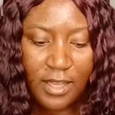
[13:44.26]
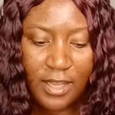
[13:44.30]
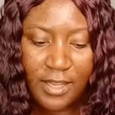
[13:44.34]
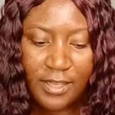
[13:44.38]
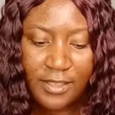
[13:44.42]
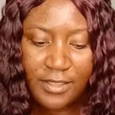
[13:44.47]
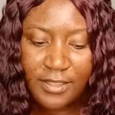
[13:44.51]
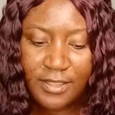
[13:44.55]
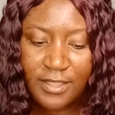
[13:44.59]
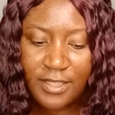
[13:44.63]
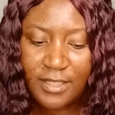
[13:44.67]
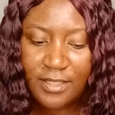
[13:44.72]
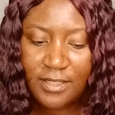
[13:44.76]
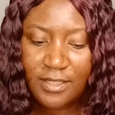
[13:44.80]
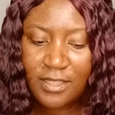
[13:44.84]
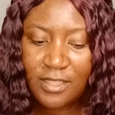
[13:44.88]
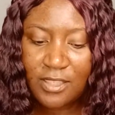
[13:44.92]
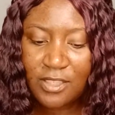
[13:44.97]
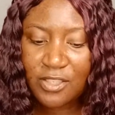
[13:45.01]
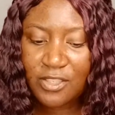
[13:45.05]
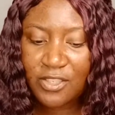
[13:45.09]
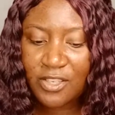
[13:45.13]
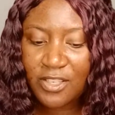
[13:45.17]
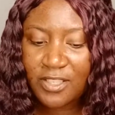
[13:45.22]
And this
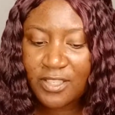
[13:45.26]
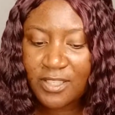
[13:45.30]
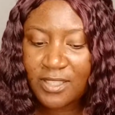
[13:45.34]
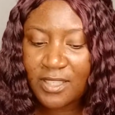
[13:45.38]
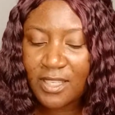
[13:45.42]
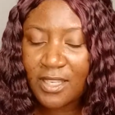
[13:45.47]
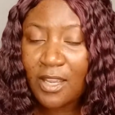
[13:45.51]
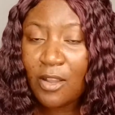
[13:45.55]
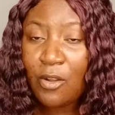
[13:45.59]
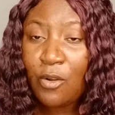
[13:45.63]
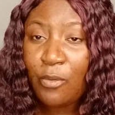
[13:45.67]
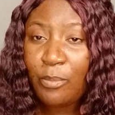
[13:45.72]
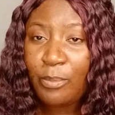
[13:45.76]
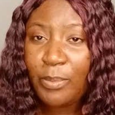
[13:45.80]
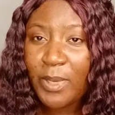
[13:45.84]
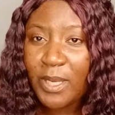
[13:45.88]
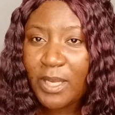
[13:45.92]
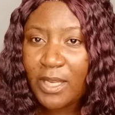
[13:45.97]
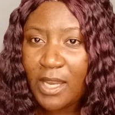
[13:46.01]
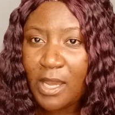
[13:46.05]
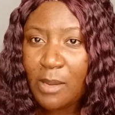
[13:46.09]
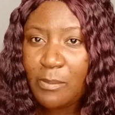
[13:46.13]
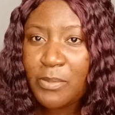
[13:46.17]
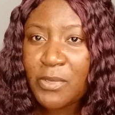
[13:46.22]
is just the
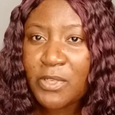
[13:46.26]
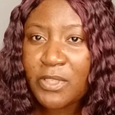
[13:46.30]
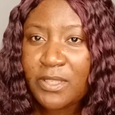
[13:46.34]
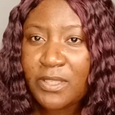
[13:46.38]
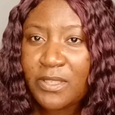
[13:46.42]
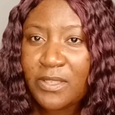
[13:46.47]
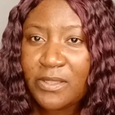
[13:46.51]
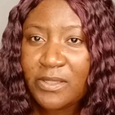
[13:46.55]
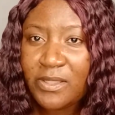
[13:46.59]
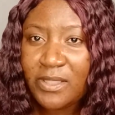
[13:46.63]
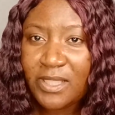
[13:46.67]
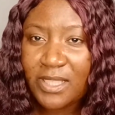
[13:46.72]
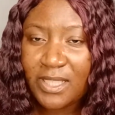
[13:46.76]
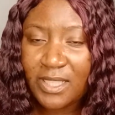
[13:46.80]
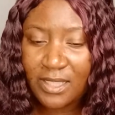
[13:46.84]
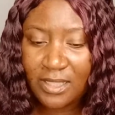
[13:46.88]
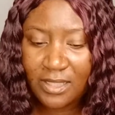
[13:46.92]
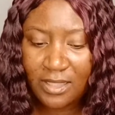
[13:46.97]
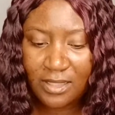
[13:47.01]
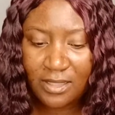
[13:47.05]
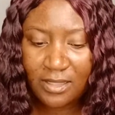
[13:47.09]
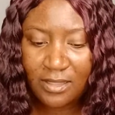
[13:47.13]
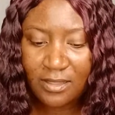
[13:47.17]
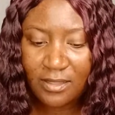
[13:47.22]
open
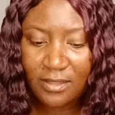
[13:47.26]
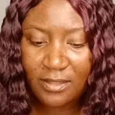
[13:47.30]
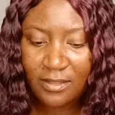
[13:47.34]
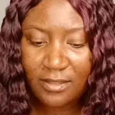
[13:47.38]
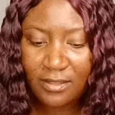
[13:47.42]
opportunity.